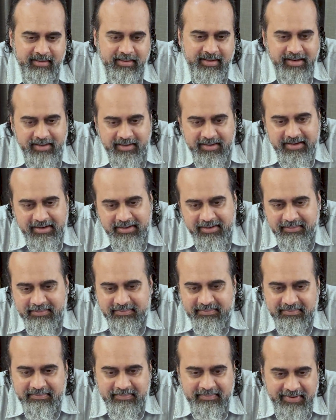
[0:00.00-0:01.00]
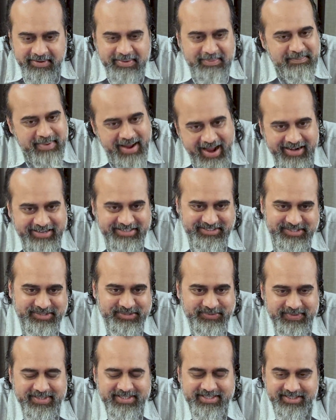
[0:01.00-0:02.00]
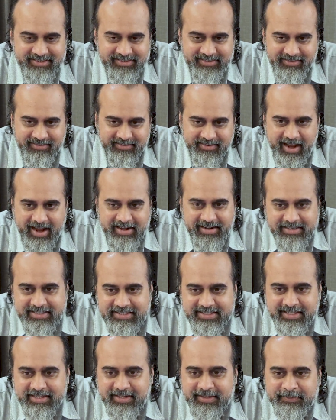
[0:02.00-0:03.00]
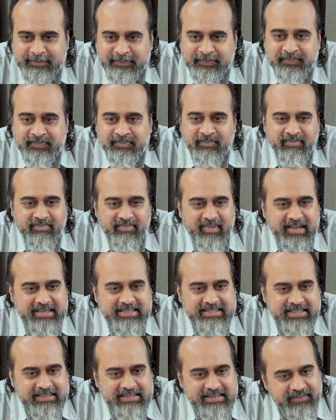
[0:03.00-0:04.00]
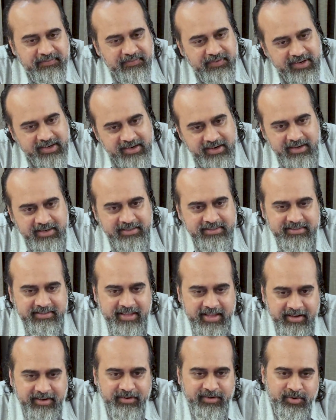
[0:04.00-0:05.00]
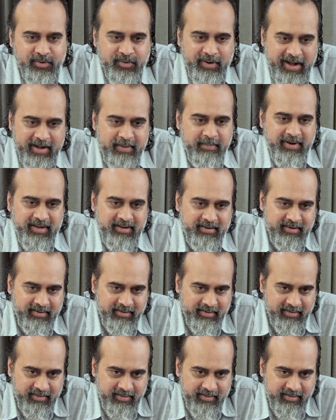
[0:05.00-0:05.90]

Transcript: in a bad situation. And it's a difficult thing to admit.